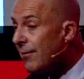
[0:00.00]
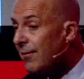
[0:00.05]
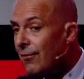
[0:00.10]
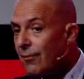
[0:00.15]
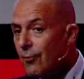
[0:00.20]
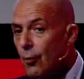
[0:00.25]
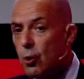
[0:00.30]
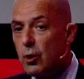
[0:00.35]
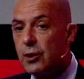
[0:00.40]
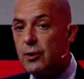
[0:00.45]

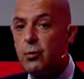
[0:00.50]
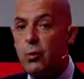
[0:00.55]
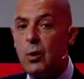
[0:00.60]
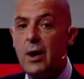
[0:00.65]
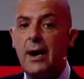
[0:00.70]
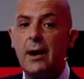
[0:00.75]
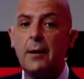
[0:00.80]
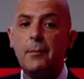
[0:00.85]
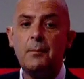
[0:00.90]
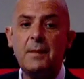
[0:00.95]
fraud
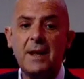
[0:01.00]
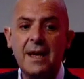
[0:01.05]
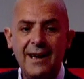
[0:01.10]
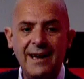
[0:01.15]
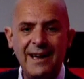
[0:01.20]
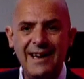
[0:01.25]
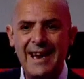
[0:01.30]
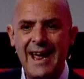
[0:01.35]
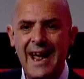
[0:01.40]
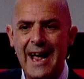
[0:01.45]
where,
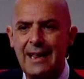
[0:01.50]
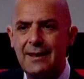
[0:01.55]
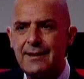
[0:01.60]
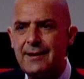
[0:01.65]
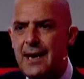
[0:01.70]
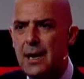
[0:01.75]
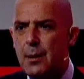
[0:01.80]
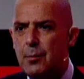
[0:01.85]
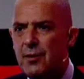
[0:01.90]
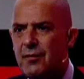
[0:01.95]
in
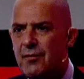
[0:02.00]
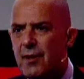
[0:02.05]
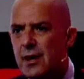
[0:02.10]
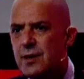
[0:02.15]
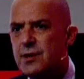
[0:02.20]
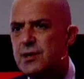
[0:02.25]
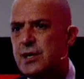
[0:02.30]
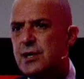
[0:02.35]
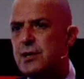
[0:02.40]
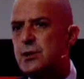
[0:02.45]
healthcare
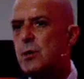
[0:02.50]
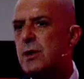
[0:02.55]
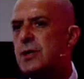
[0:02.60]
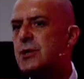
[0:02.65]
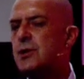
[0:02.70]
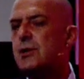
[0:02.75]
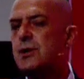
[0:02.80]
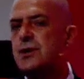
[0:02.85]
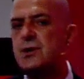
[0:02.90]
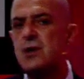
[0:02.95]
provider
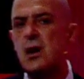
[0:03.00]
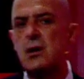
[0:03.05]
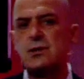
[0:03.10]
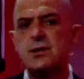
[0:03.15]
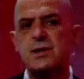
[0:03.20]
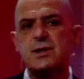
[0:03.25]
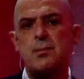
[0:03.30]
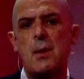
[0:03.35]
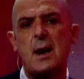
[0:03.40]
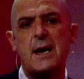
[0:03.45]
situations,
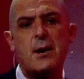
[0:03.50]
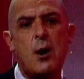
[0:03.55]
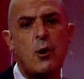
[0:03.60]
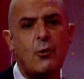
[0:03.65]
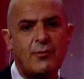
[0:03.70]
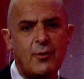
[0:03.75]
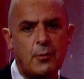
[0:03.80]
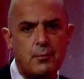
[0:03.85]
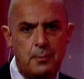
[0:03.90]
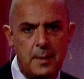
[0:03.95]
doctors might
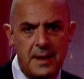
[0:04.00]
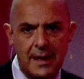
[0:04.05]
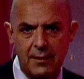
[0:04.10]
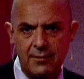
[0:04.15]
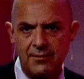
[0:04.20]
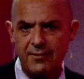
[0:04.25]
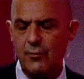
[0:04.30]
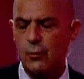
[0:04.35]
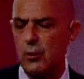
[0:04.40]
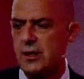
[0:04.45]

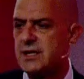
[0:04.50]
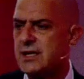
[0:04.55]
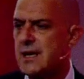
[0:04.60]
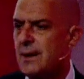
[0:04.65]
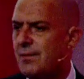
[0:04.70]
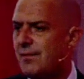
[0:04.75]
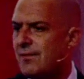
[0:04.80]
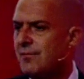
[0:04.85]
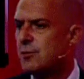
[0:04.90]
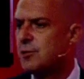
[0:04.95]
overbill, for
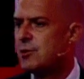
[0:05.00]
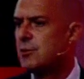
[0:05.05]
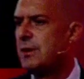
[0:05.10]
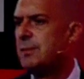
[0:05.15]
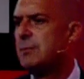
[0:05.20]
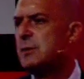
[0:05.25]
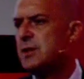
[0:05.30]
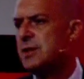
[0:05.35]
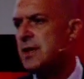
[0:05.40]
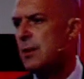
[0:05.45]
example, for
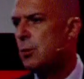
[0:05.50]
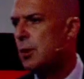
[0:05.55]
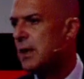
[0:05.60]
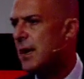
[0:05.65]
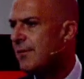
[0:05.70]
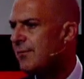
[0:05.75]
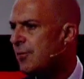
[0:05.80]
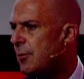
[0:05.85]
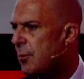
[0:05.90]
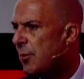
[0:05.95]
treatments that were
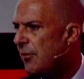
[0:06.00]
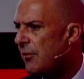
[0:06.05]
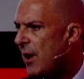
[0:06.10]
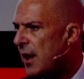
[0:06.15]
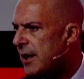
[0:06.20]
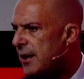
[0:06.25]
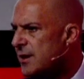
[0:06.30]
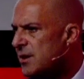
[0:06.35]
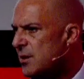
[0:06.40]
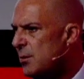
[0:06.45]
never
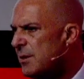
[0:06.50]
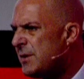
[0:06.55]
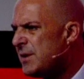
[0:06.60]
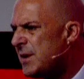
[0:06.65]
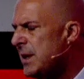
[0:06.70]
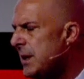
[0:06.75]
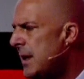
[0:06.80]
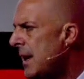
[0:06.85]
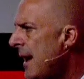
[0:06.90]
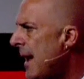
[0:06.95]
provided. So we've
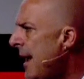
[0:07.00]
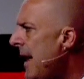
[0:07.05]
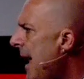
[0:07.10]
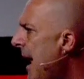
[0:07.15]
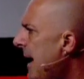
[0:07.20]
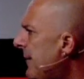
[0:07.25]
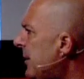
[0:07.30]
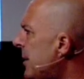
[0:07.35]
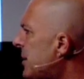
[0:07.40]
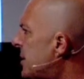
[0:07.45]
seen
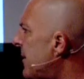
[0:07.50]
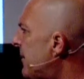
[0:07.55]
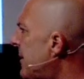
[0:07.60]
evidence